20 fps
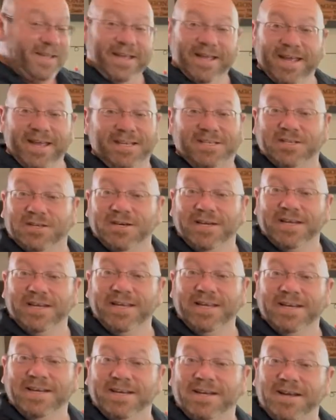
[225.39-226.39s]
It's gonna
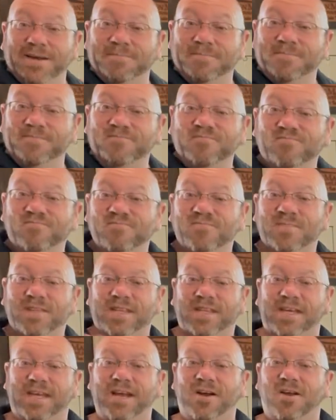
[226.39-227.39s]
heat it up,
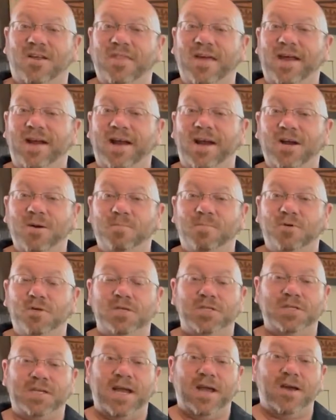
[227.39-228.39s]
get all that air
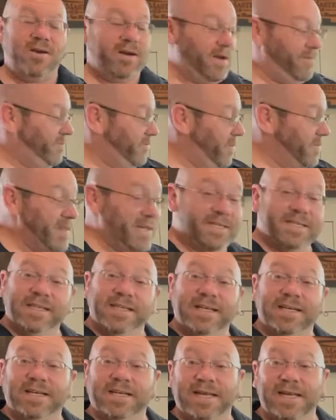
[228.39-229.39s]
pushed out, and from this
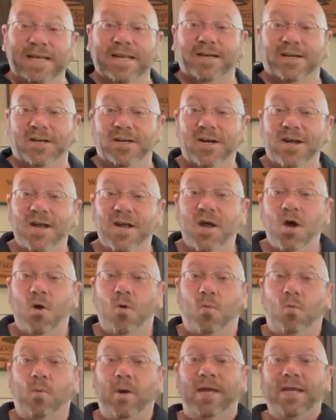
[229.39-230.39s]
little heater,
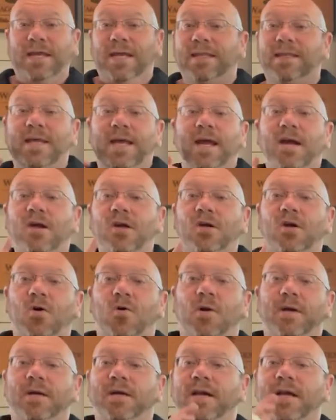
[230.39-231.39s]
we can get the air
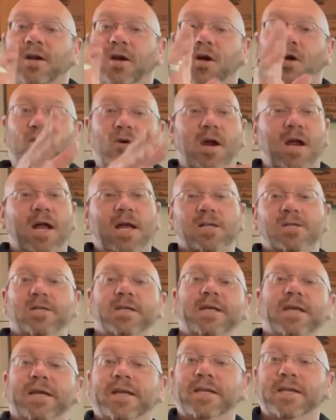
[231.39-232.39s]
going in our garage,
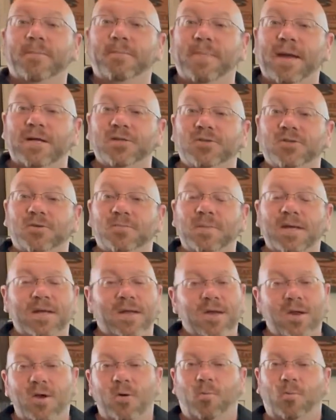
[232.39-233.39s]
in the bedroom.
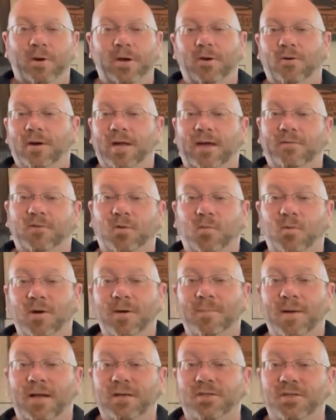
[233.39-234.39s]
We don't have to worry
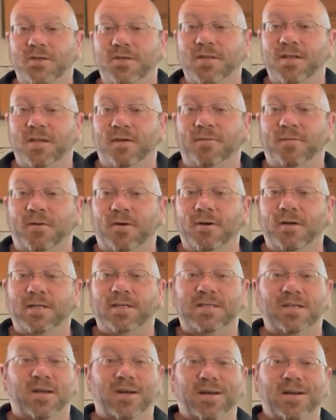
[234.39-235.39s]
about turning the
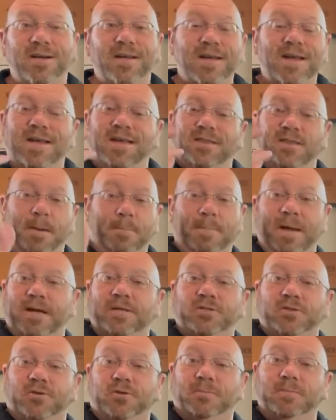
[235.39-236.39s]
furnace on. The
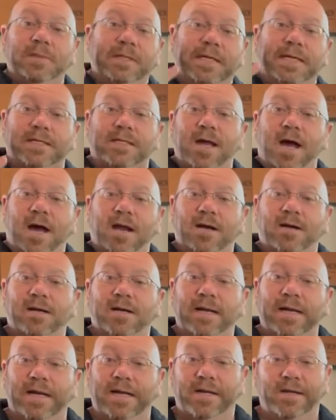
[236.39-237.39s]
bedroom gets hotter
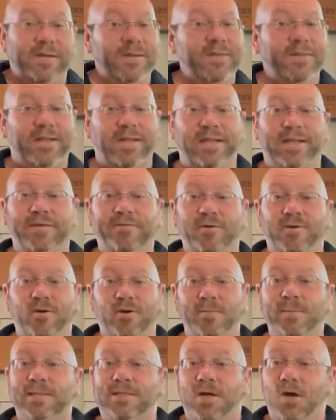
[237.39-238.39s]
than hell. The living
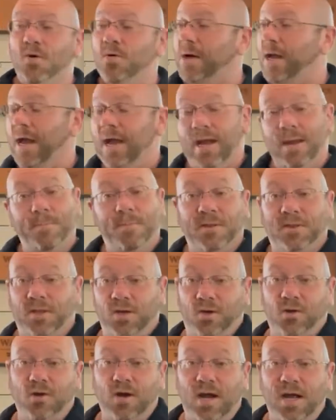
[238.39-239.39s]
room is okay, but the
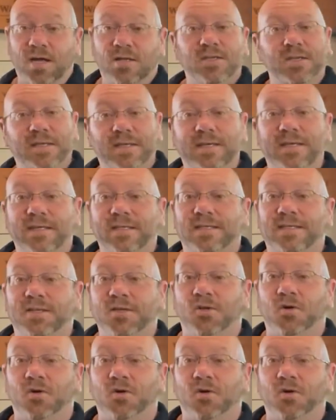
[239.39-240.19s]
garage is still